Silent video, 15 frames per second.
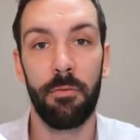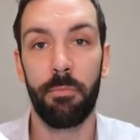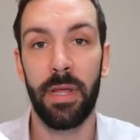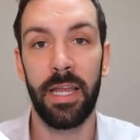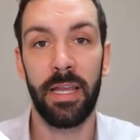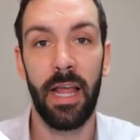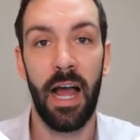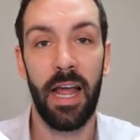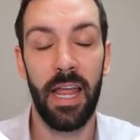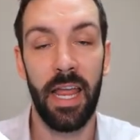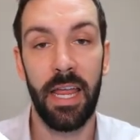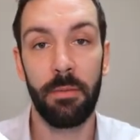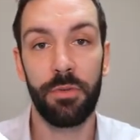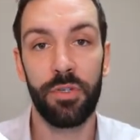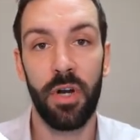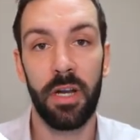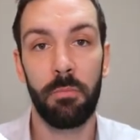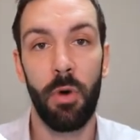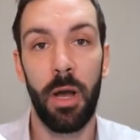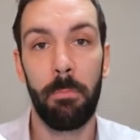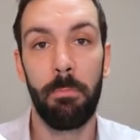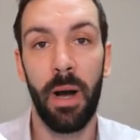being hamstrung
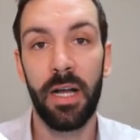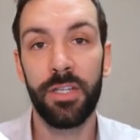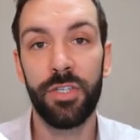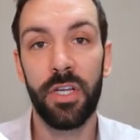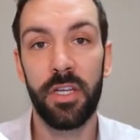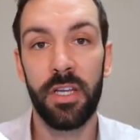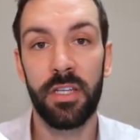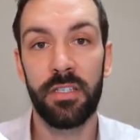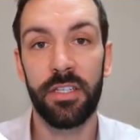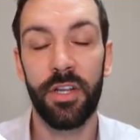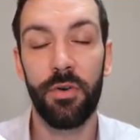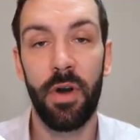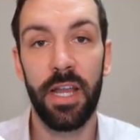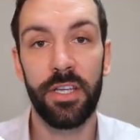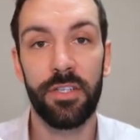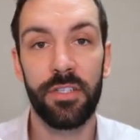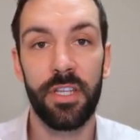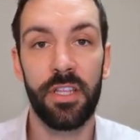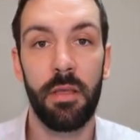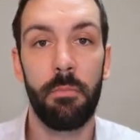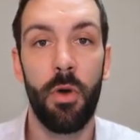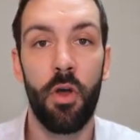by budget considerations
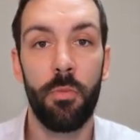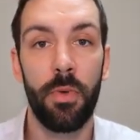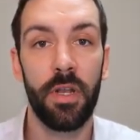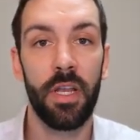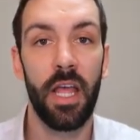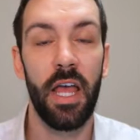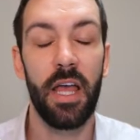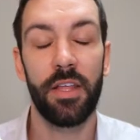at the moment.